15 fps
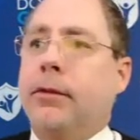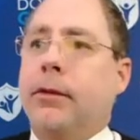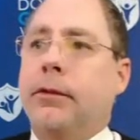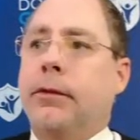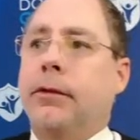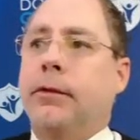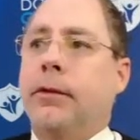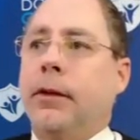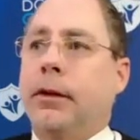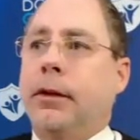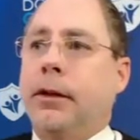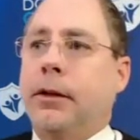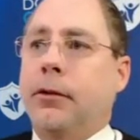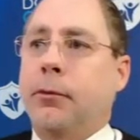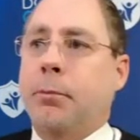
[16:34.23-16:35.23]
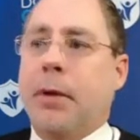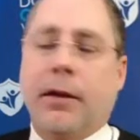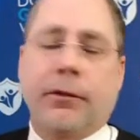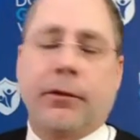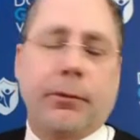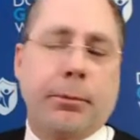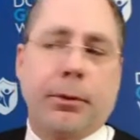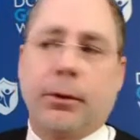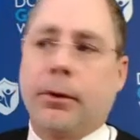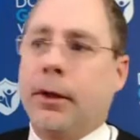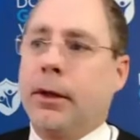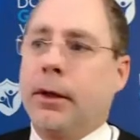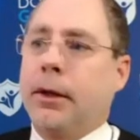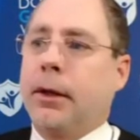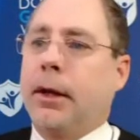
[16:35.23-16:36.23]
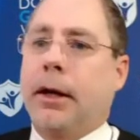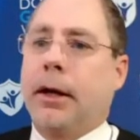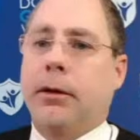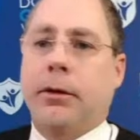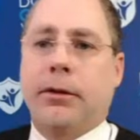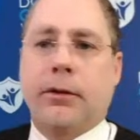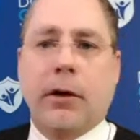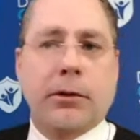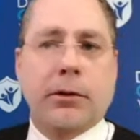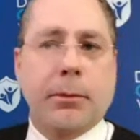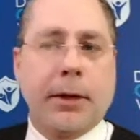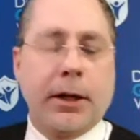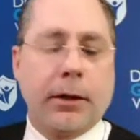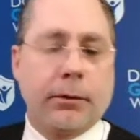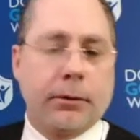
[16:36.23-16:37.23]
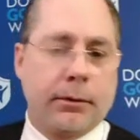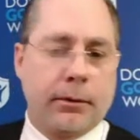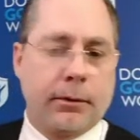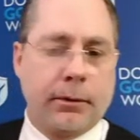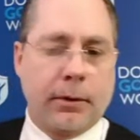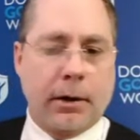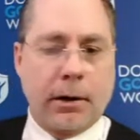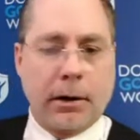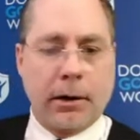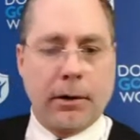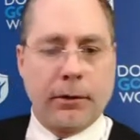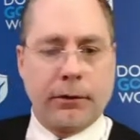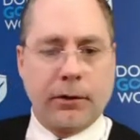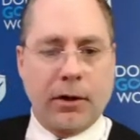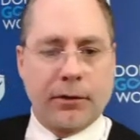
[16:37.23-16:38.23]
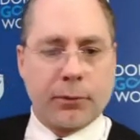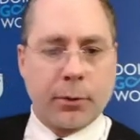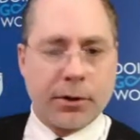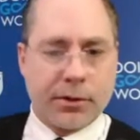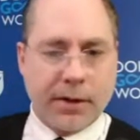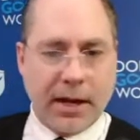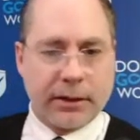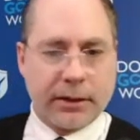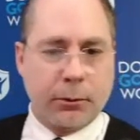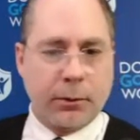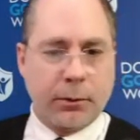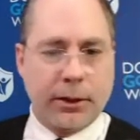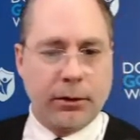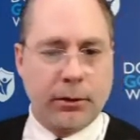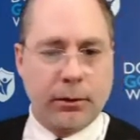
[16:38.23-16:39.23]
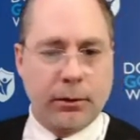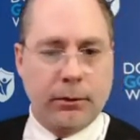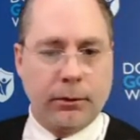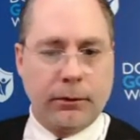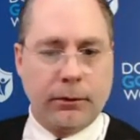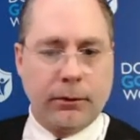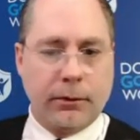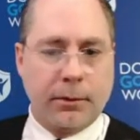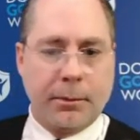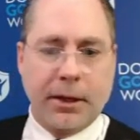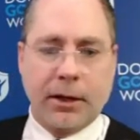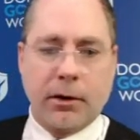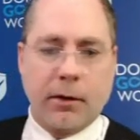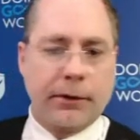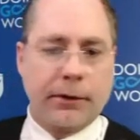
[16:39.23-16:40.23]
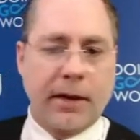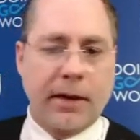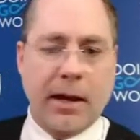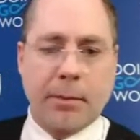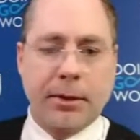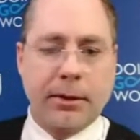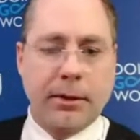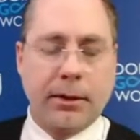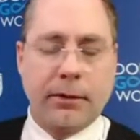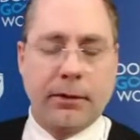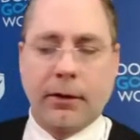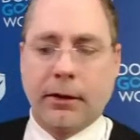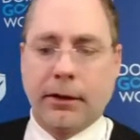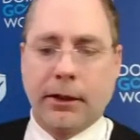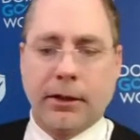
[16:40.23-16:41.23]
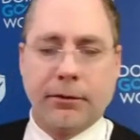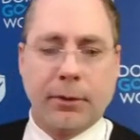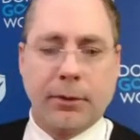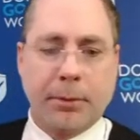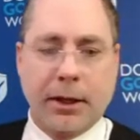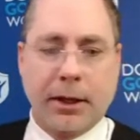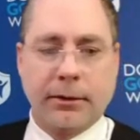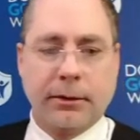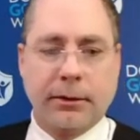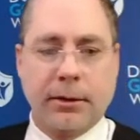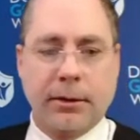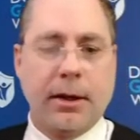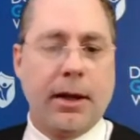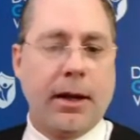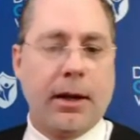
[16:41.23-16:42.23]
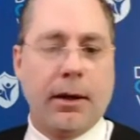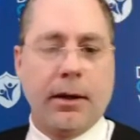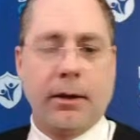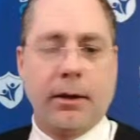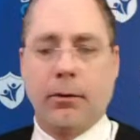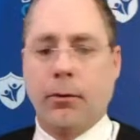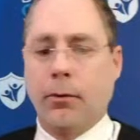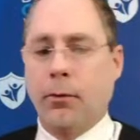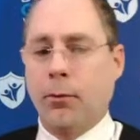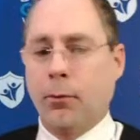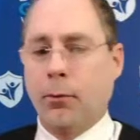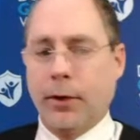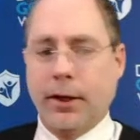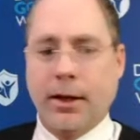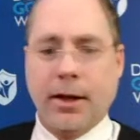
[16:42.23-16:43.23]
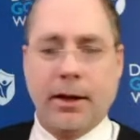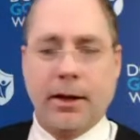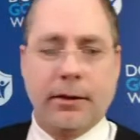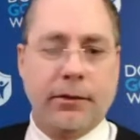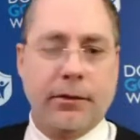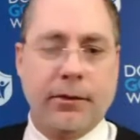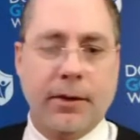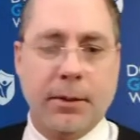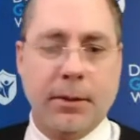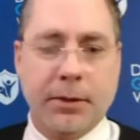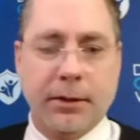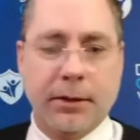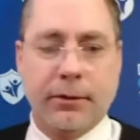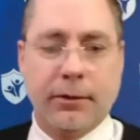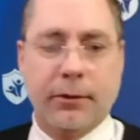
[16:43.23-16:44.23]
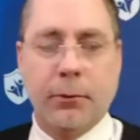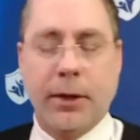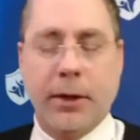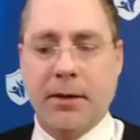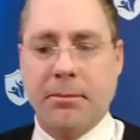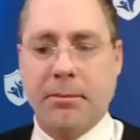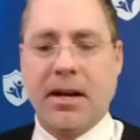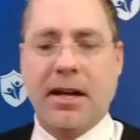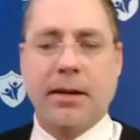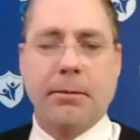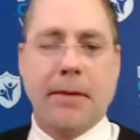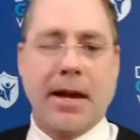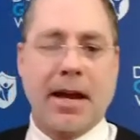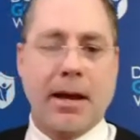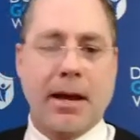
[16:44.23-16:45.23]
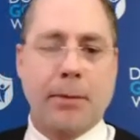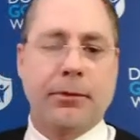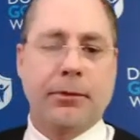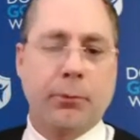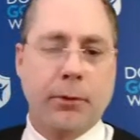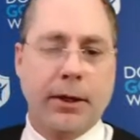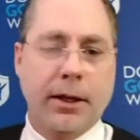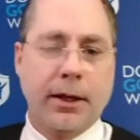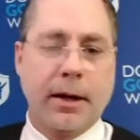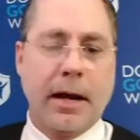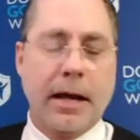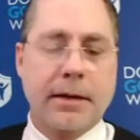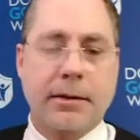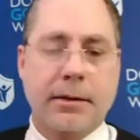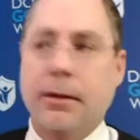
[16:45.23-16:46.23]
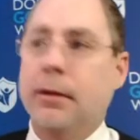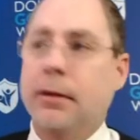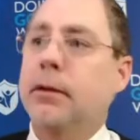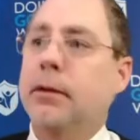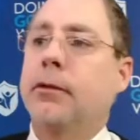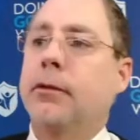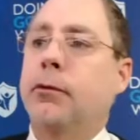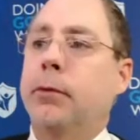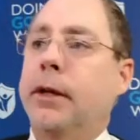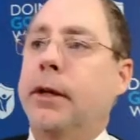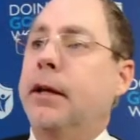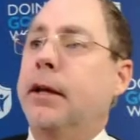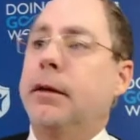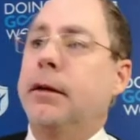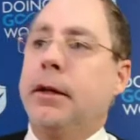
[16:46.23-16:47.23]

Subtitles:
succinctly as possible. I talked about our software stack that we use to make all this happen. It's a click of a button and we get snippets, we get mind maps, we get ideas, we get